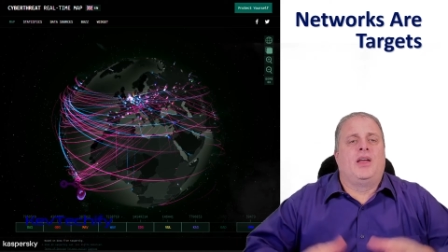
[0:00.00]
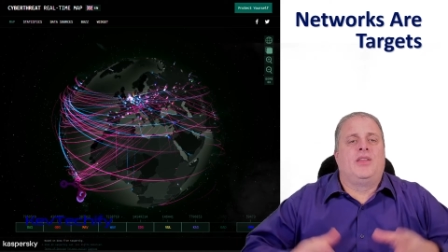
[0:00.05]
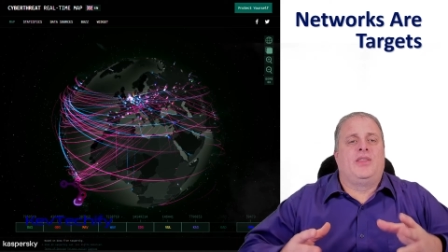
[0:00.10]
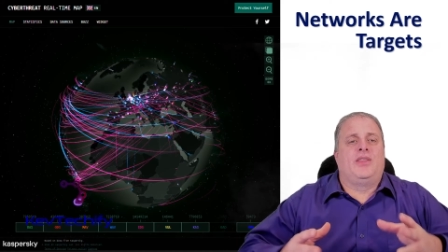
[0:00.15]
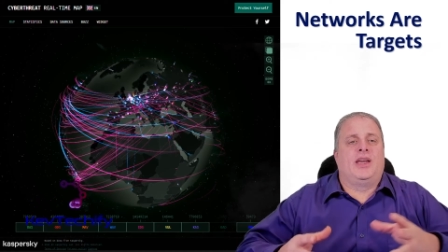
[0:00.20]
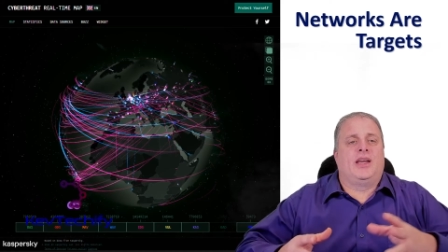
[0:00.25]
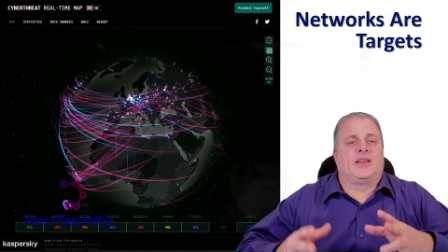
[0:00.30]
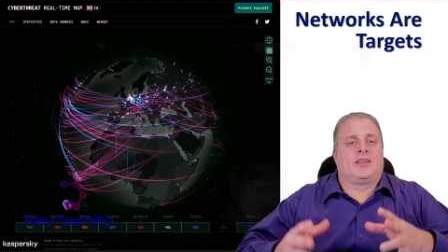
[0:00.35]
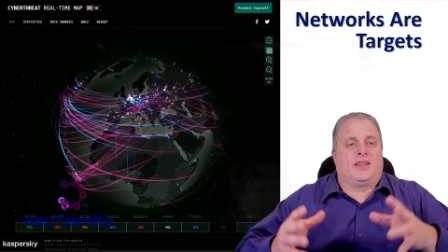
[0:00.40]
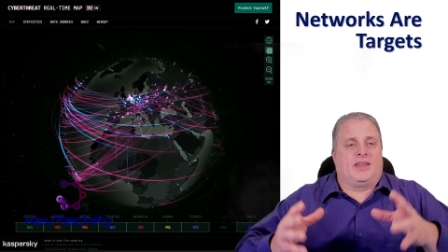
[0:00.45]

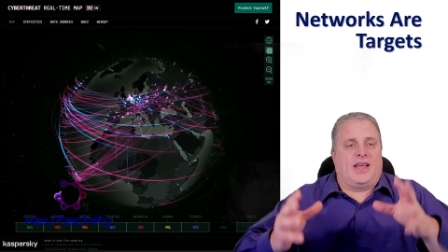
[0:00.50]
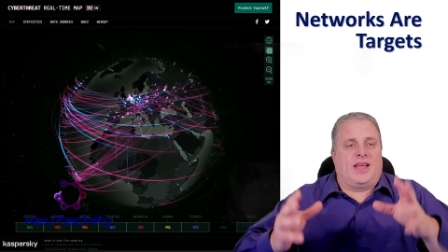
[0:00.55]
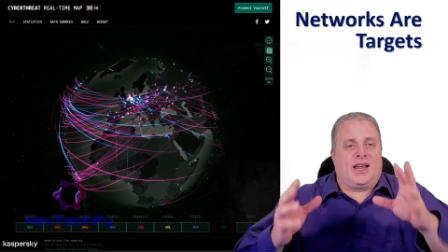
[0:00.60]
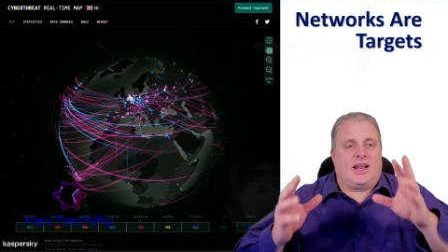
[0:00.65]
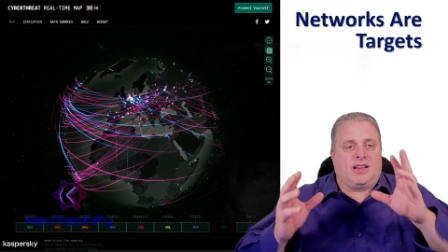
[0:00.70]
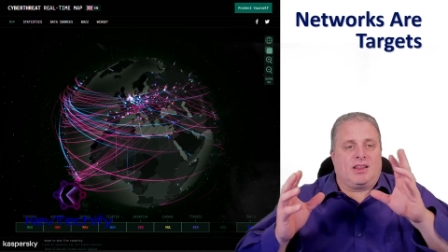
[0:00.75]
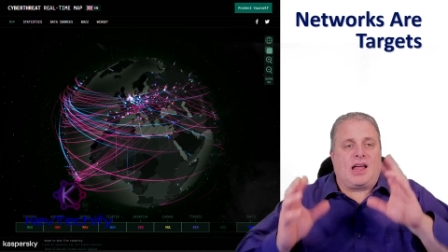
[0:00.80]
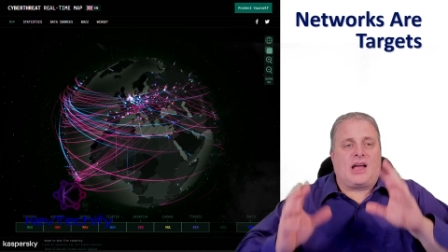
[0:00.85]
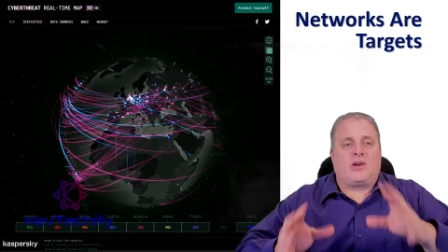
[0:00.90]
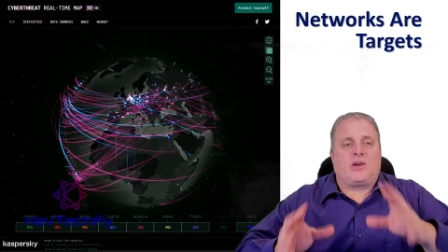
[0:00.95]
They, that
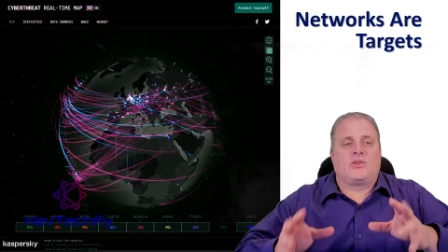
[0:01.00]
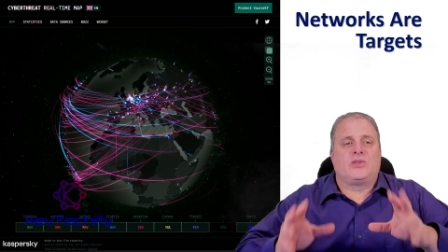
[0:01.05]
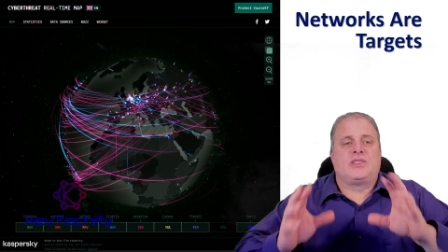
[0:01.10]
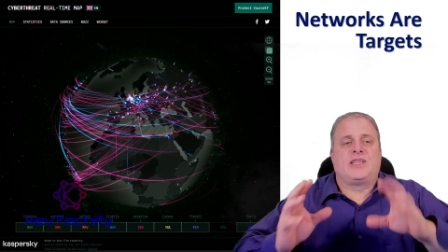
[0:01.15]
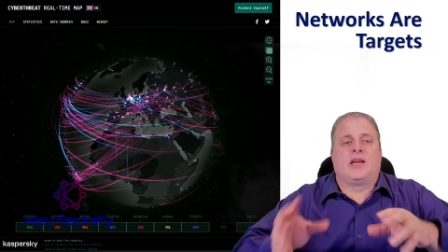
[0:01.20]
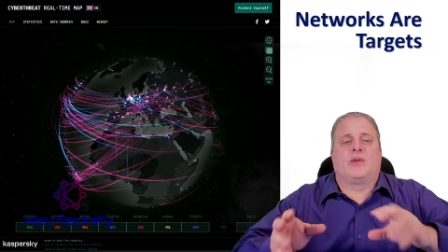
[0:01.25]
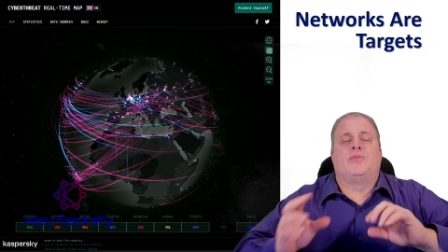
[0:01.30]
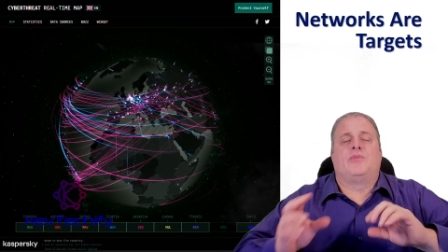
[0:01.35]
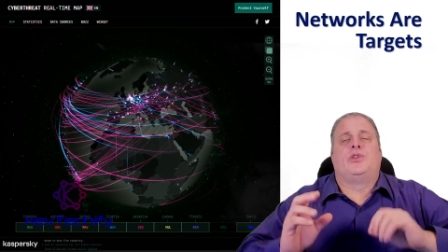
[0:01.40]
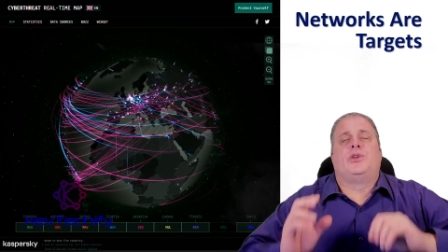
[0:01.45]
allows
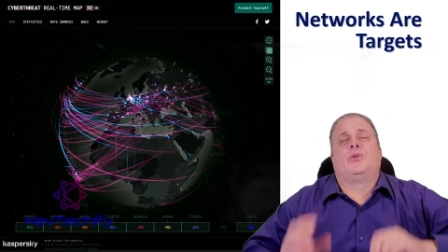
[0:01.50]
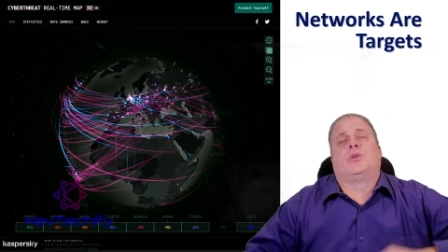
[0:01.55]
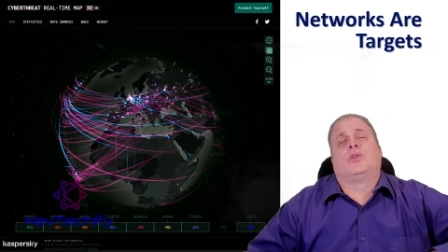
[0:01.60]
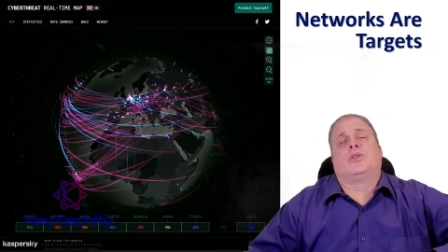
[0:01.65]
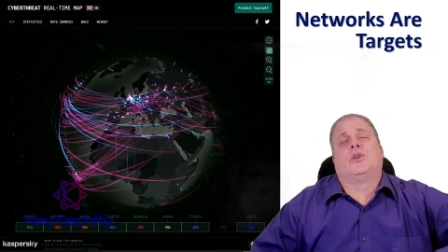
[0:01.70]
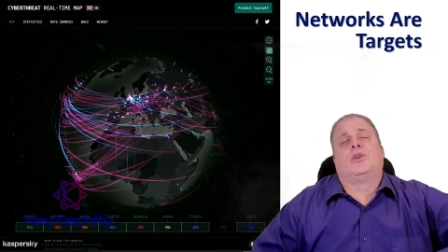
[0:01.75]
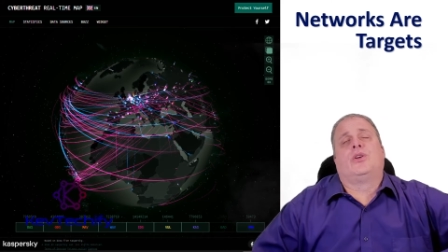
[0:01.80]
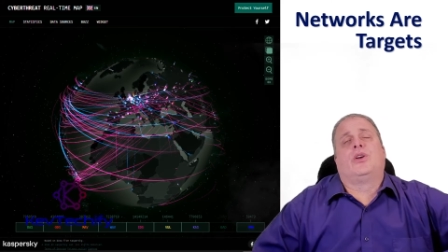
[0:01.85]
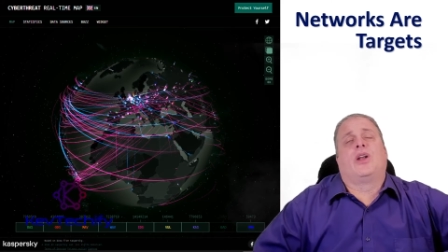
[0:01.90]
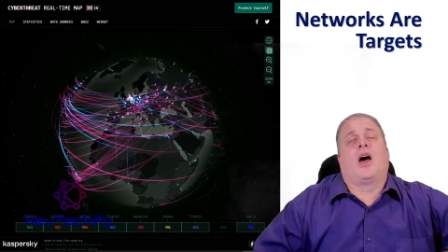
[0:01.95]
them to
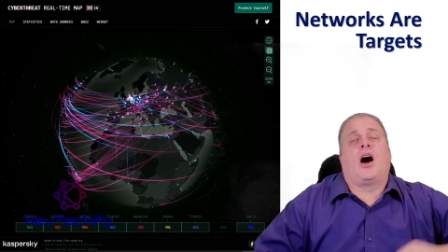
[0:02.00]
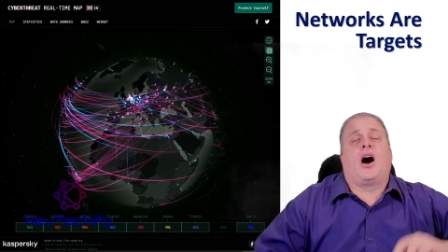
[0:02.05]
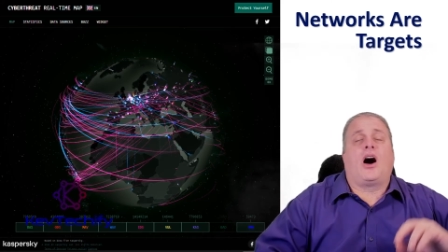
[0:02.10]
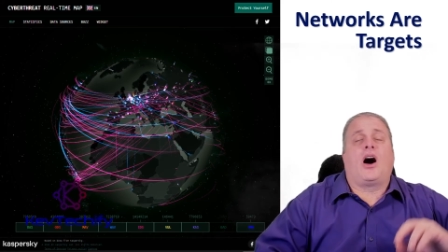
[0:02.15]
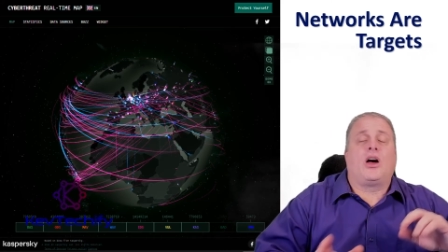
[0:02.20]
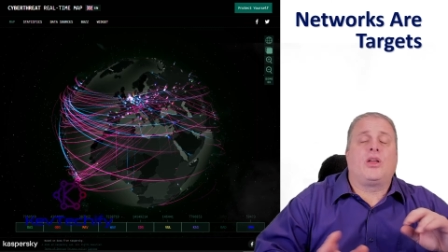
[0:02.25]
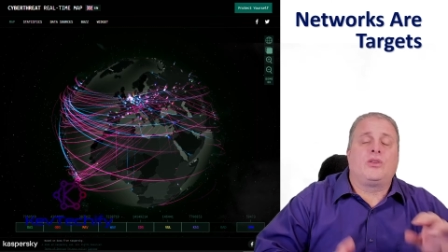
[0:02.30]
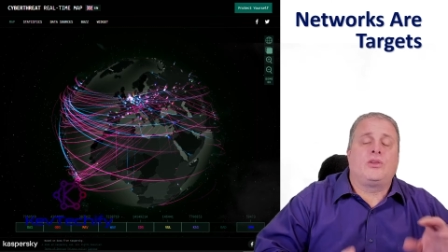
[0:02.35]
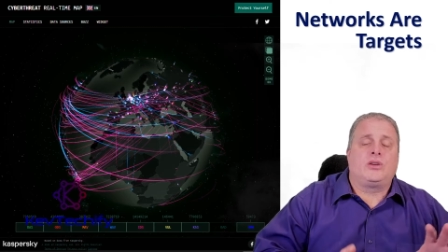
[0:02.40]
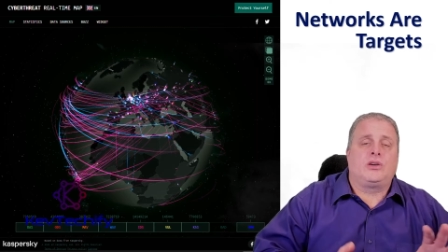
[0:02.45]
alert
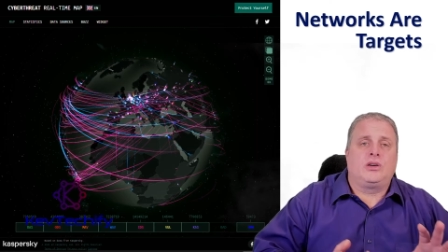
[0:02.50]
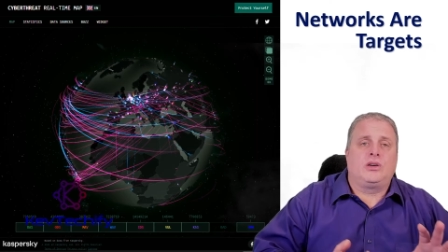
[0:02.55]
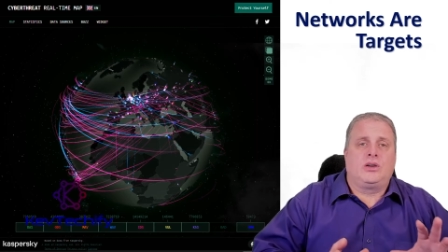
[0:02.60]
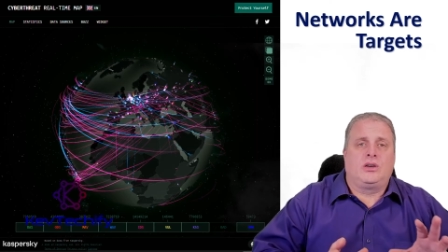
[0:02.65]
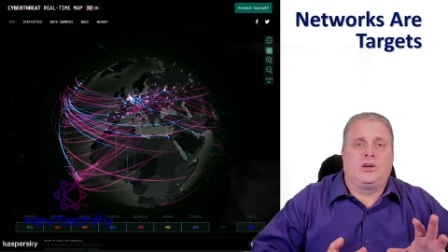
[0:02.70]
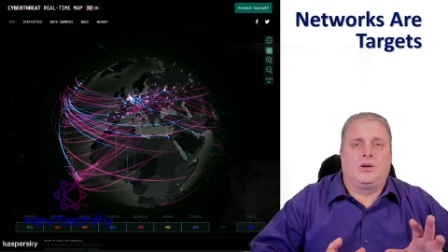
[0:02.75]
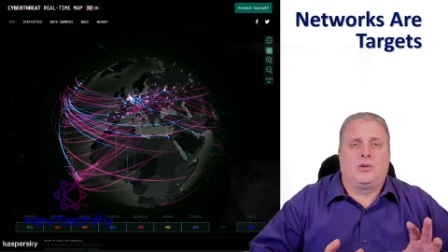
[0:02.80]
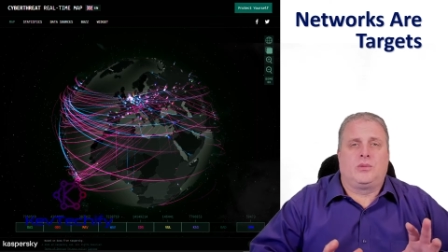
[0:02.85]
other